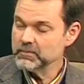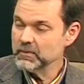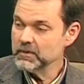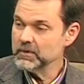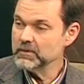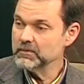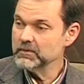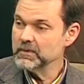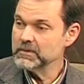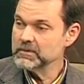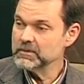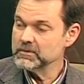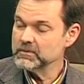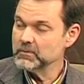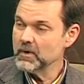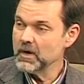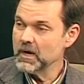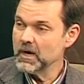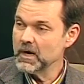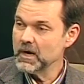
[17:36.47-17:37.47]
one of the reasons
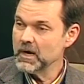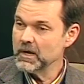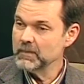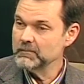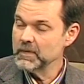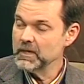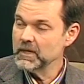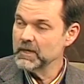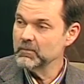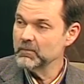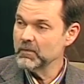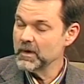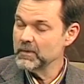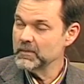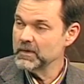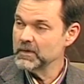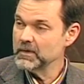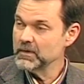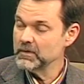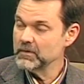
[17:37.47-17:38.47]
why many
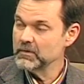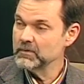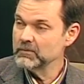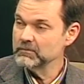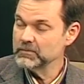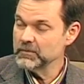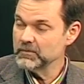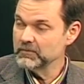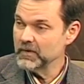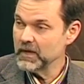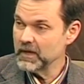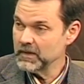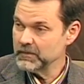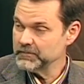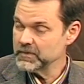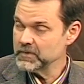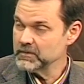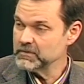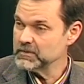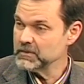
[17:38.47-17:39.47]
women who
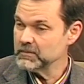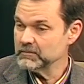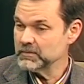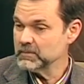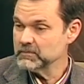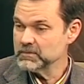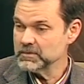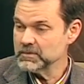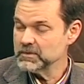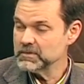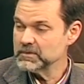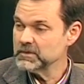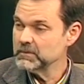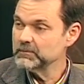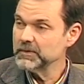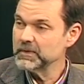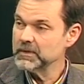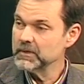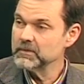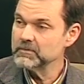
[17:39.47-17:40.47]
develop those symptoms just
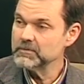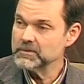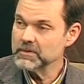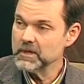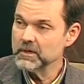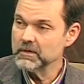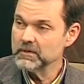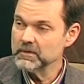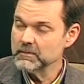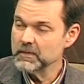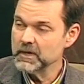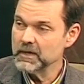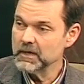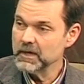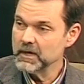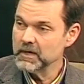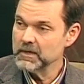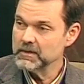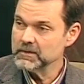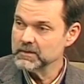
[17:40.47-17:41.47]
simply don't stay on the
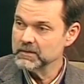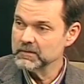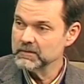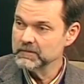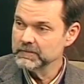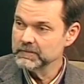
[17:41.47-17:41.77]
medication.